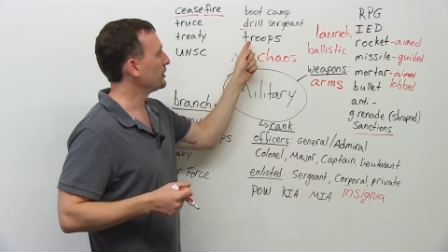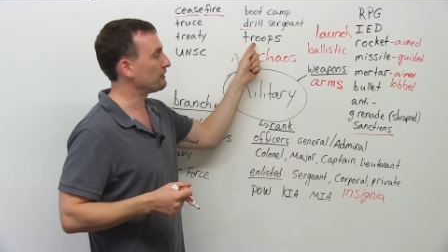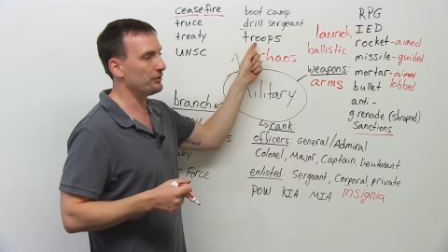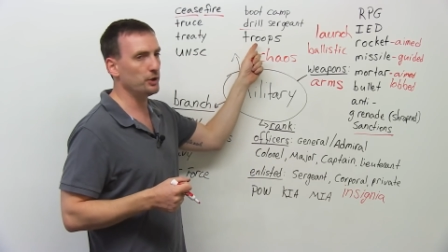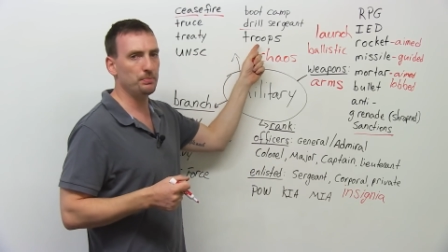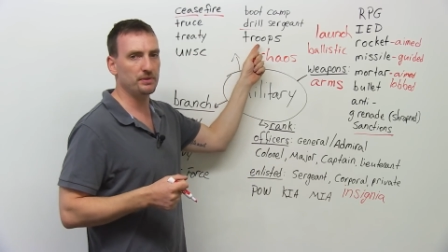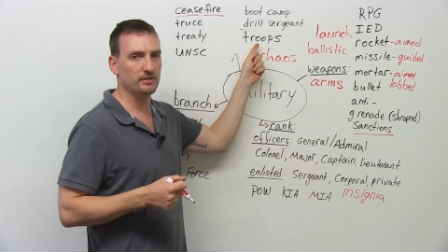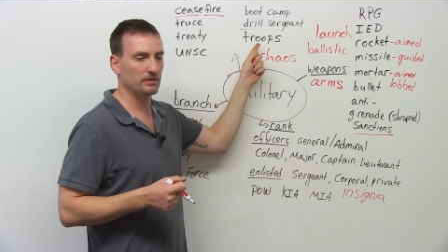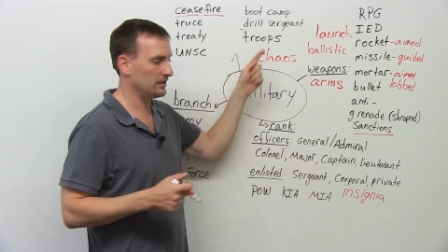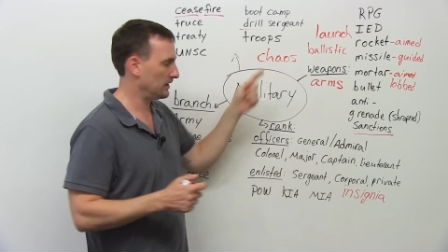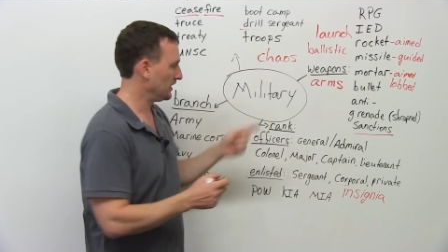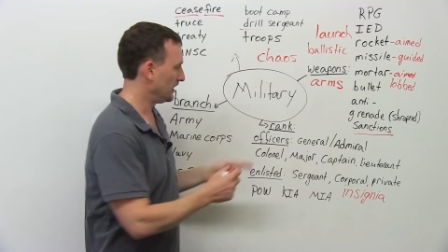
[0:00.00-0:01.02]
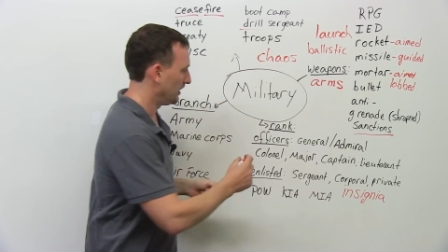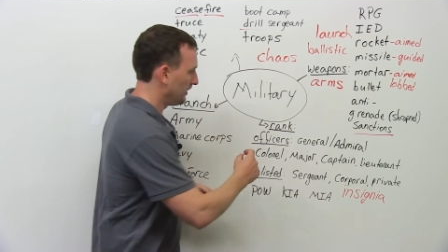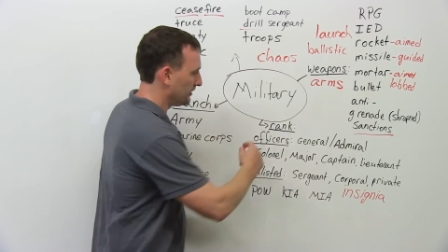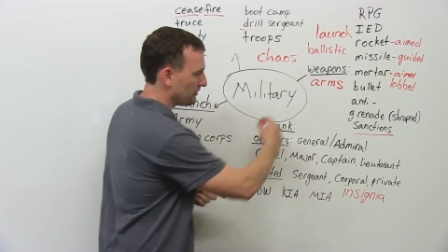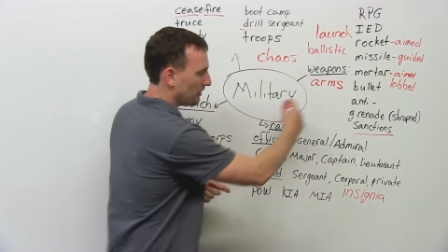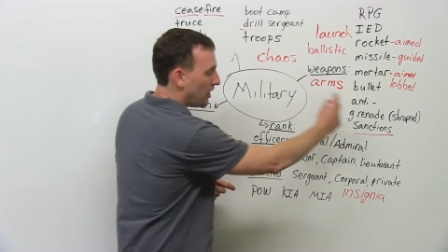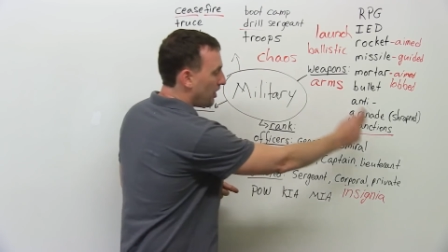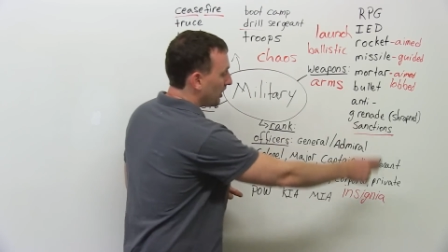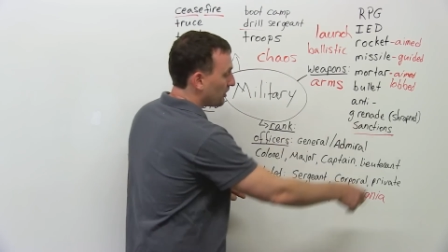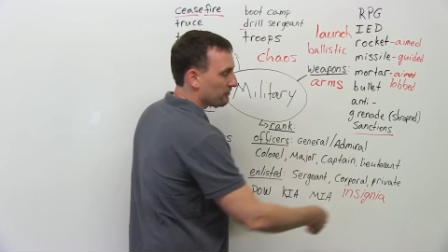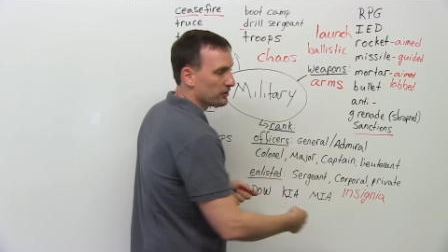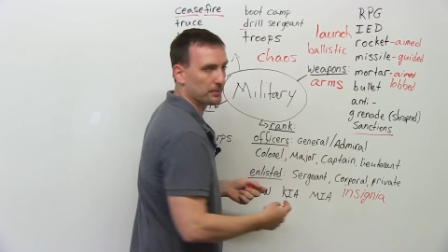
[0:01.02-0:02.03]
Troops, these are
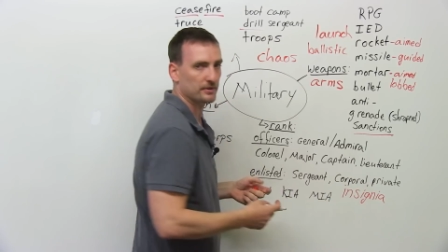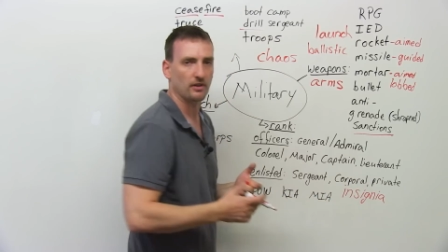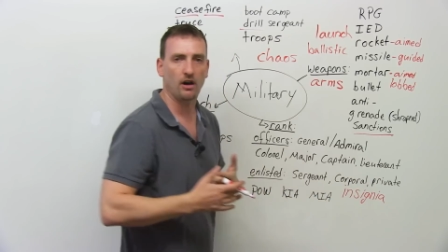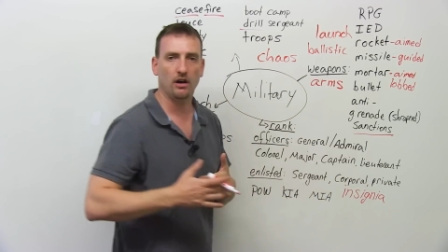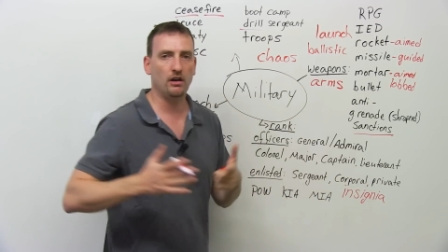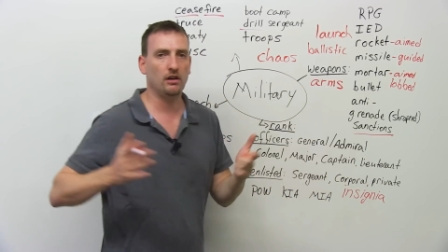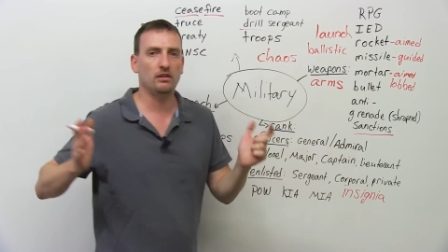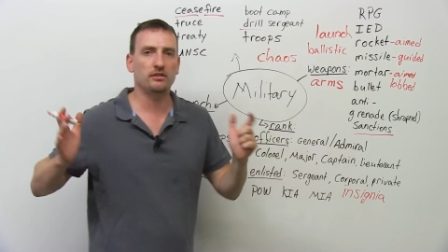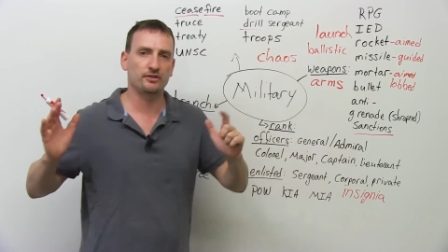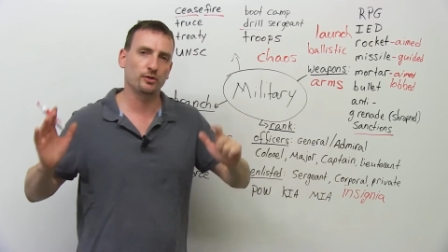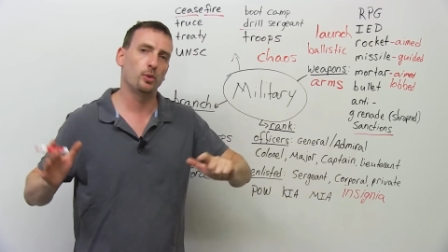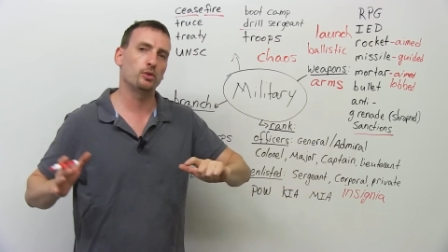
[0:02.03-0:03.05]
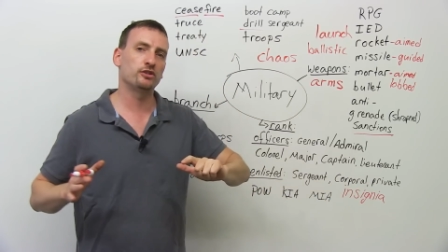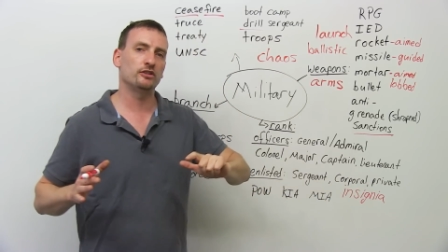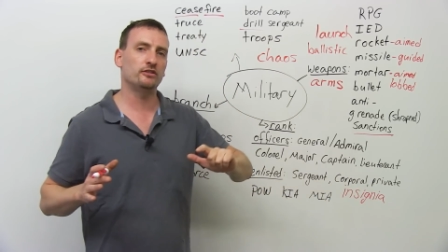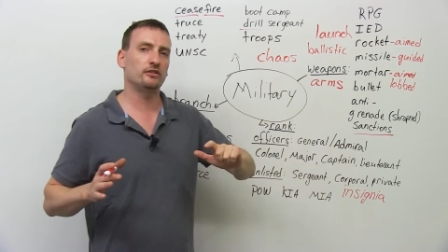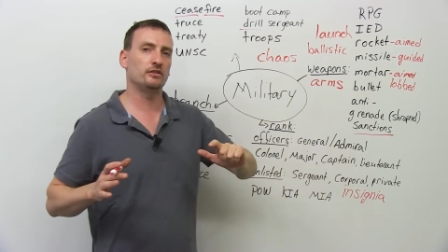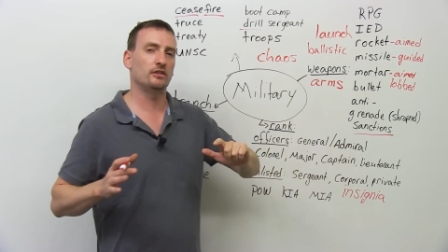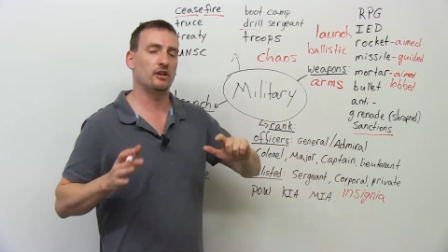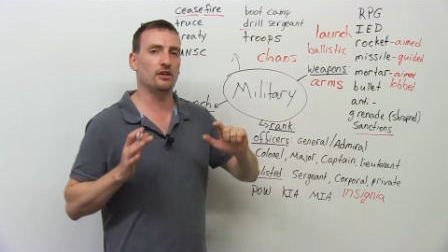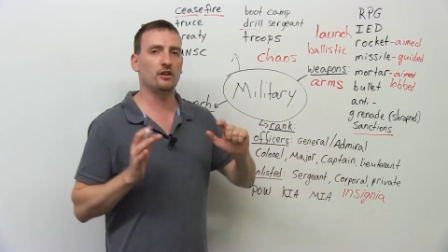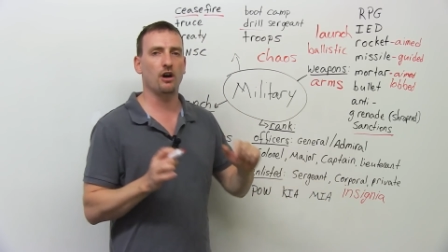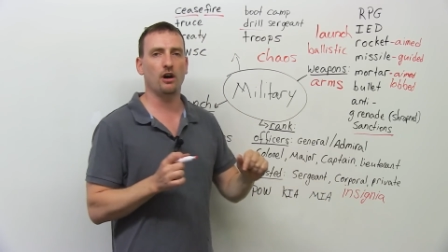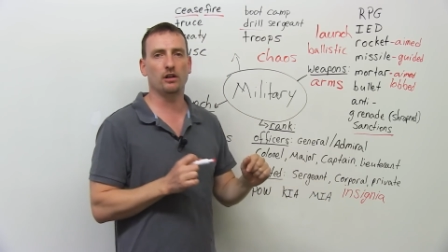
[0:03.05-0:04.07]
all troops. All soldiers are
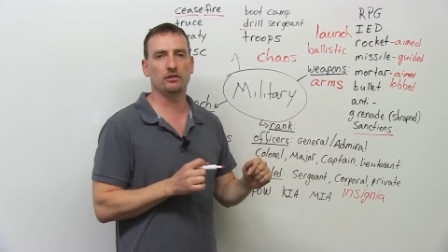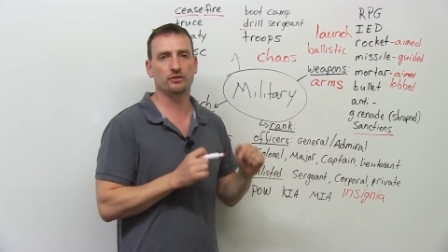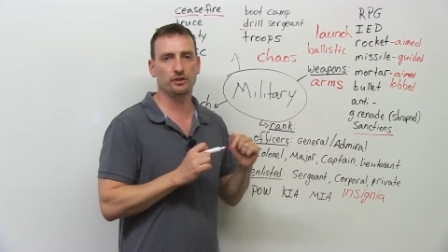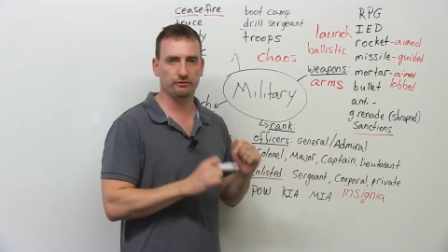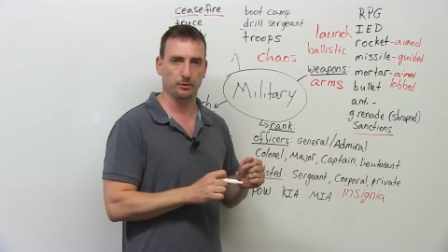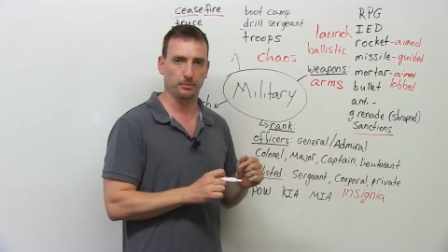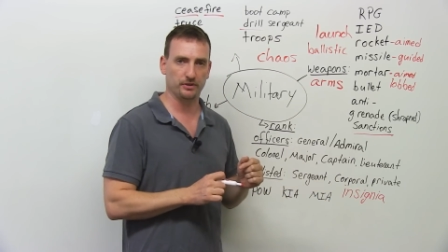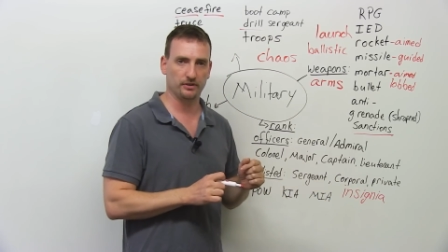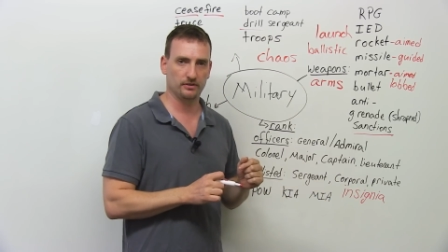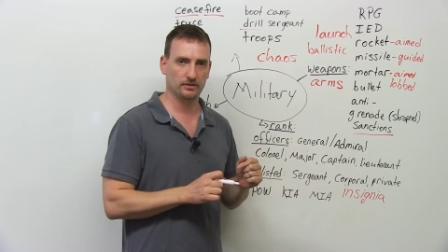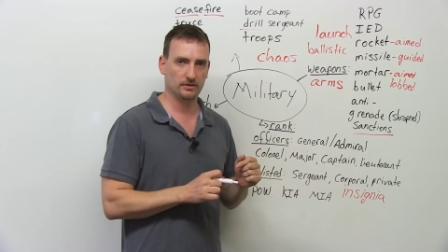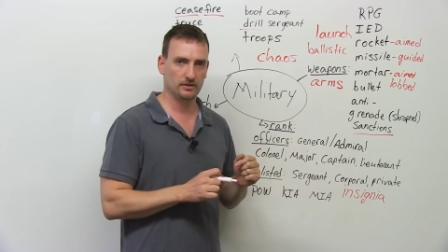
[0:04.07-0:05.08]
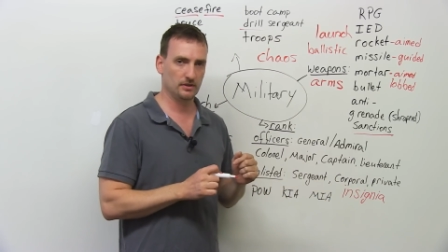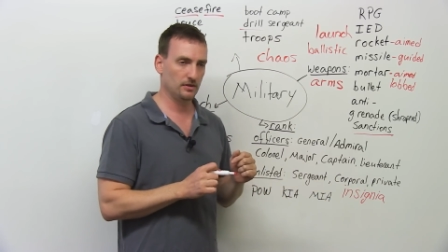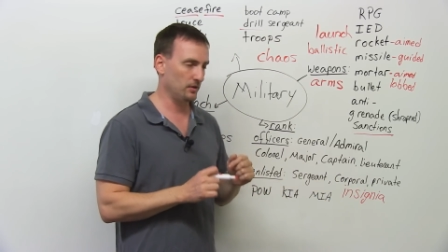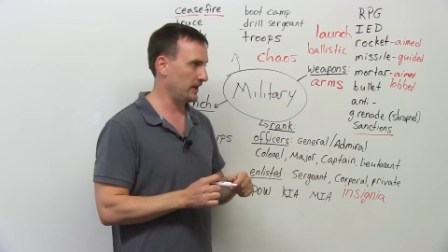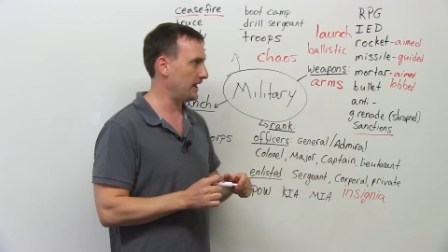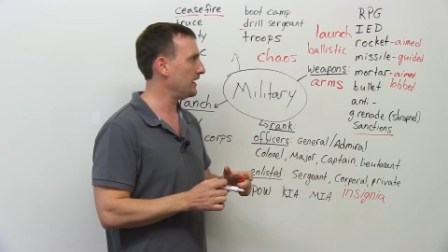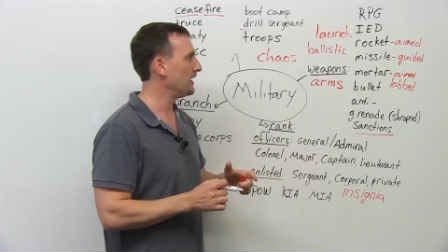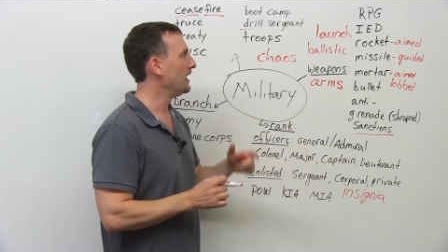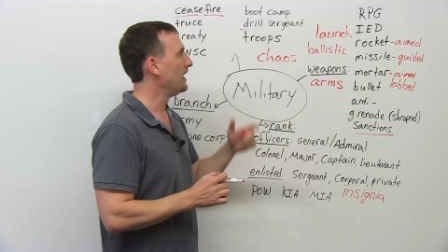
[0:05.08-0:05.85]
called troops, okay?